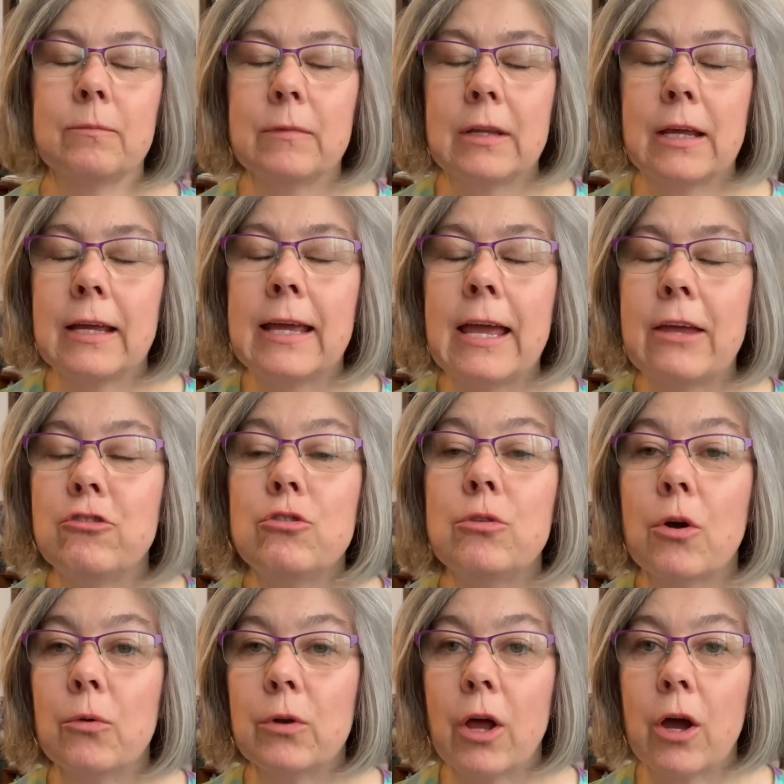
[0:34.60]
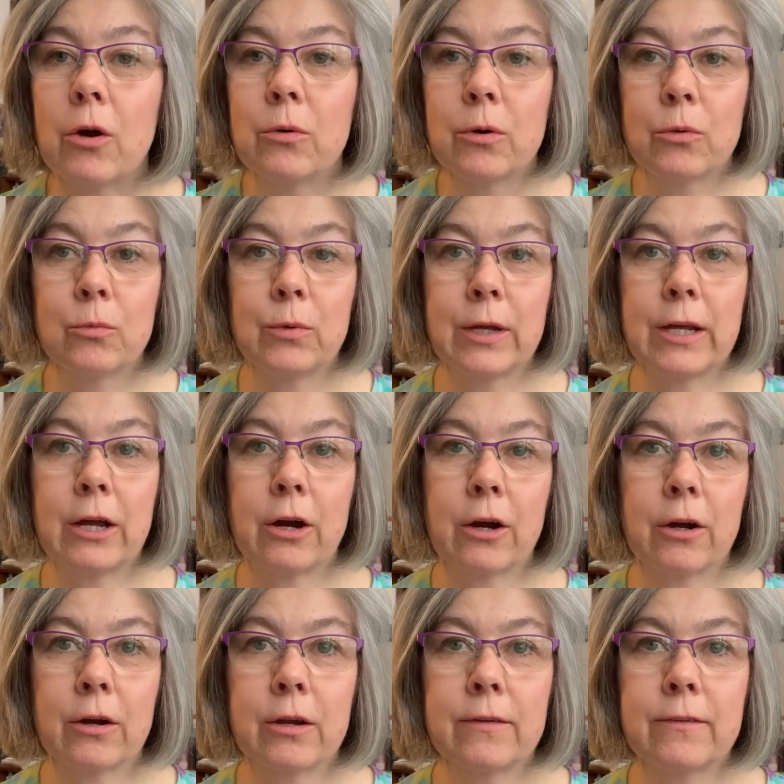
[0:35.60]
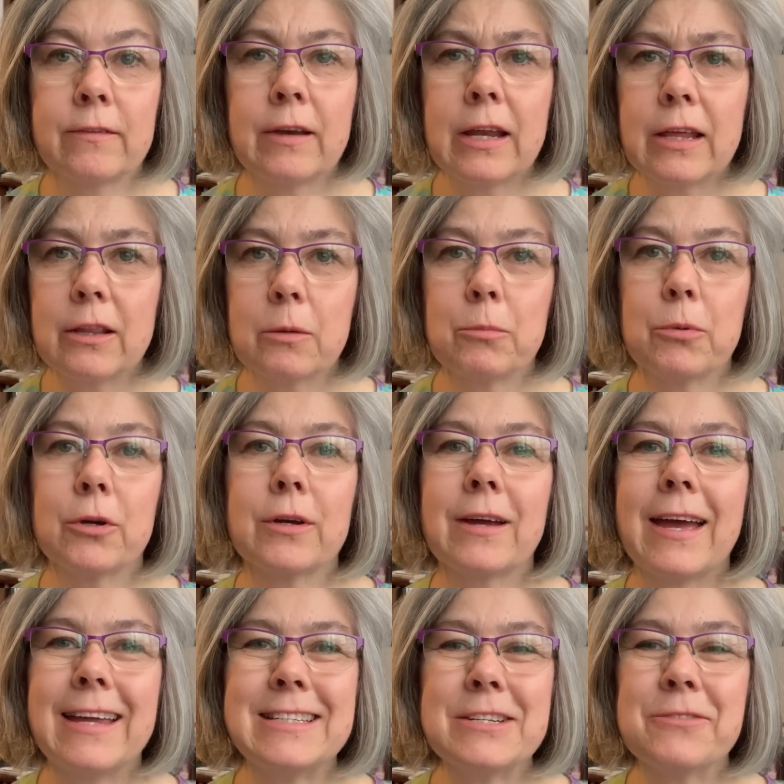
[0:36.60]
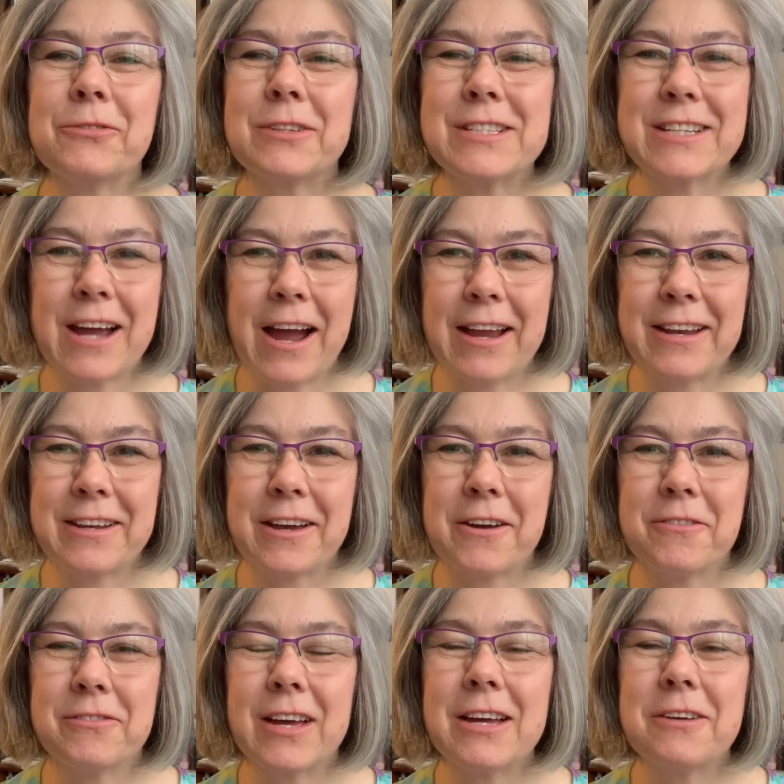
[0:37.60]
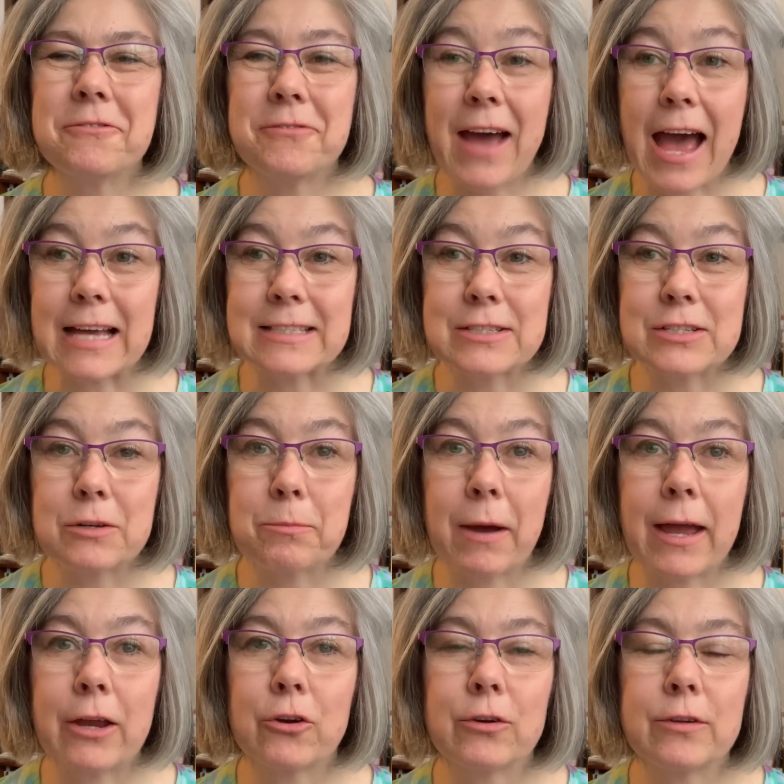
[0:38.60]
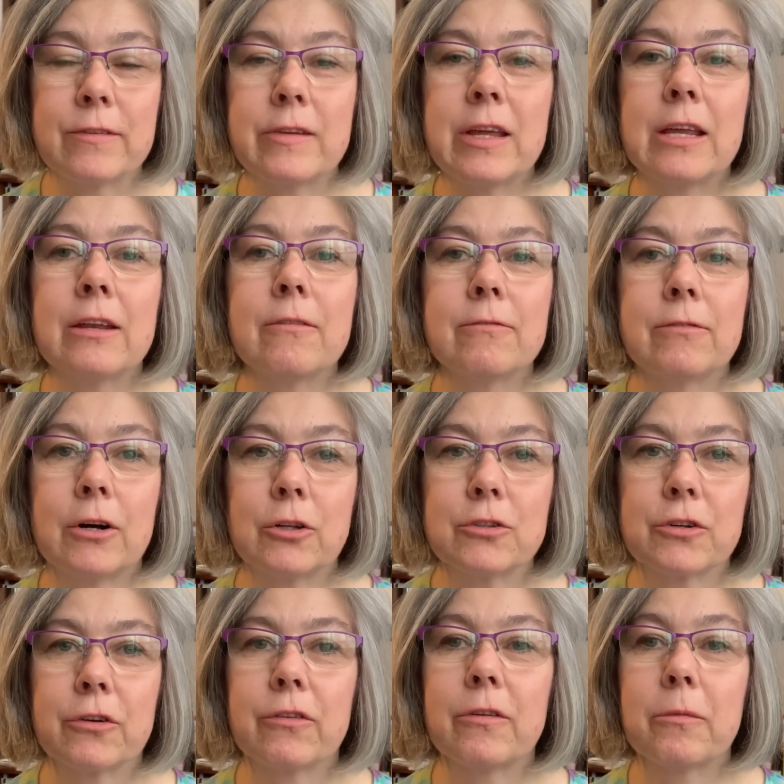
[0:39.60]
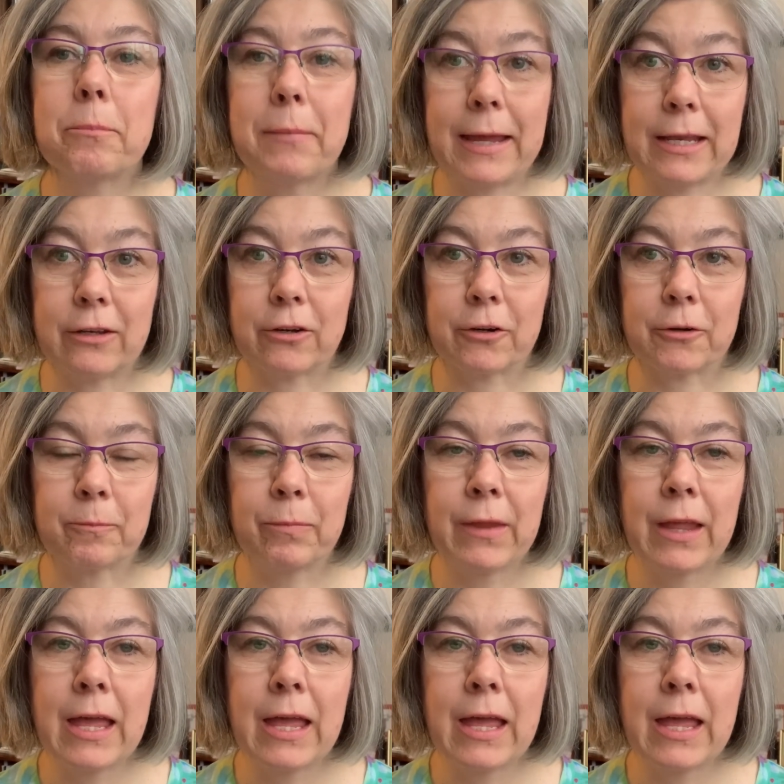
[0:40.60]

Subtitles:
in case you don't know, we are studying the book A Different Kind of Fast by Christine Valters Paintner.